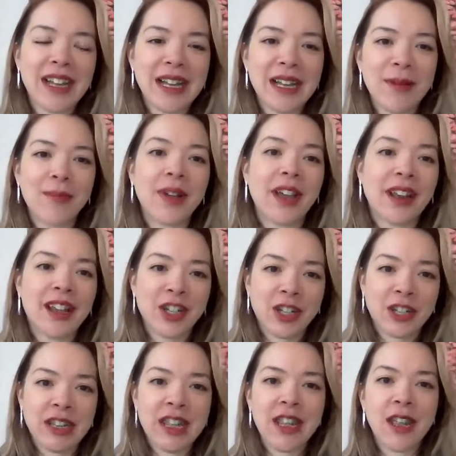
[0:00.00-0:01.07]
and
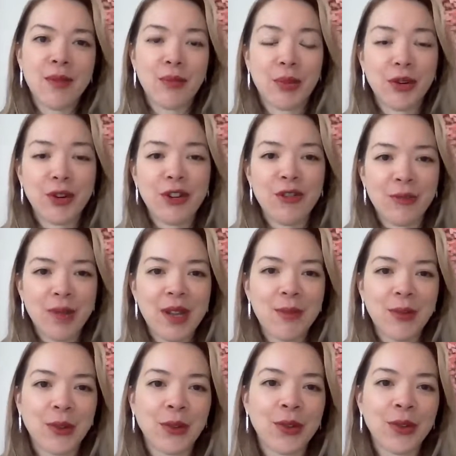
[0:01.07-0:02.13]
actually improve
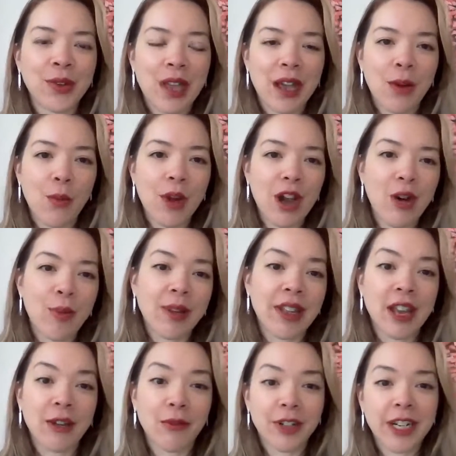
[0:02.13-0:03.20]
people's
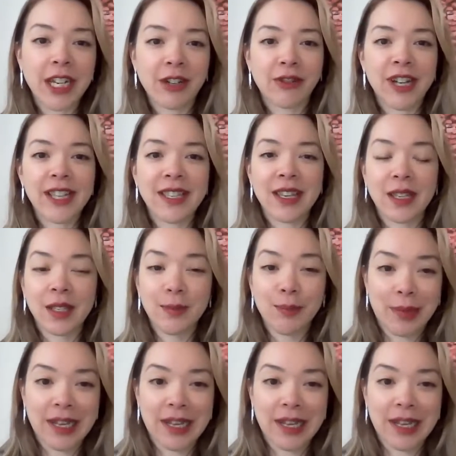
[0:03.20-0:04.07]
well-being, really creating